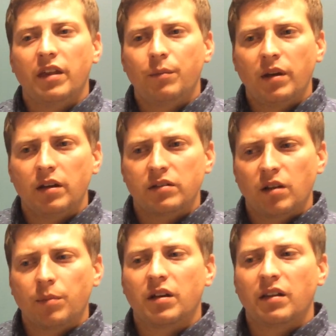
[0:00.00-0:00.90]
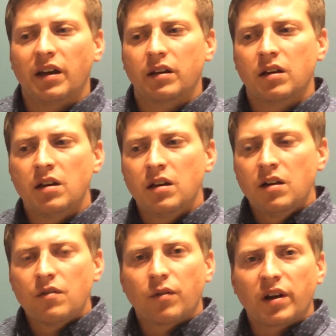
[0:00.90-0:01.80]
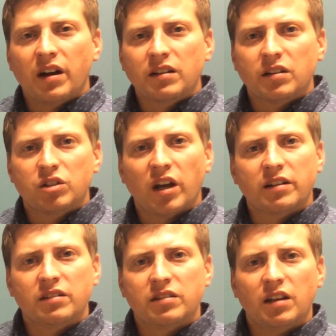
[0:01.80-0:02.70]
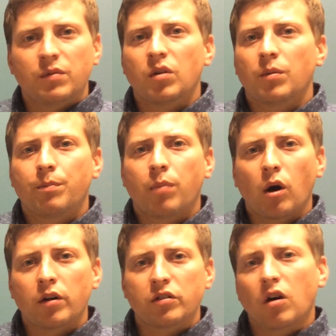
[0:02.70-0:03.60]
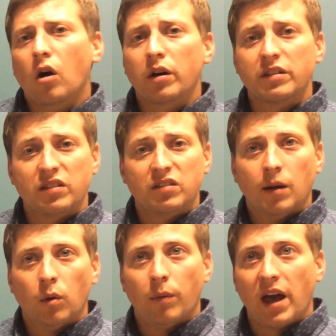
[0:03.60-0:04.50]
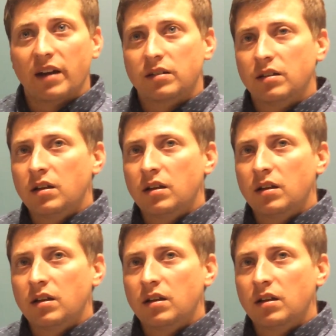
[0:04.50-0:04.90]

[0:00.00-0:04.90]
That'd be something like forgetting to check to see if your partner's harness is double backed.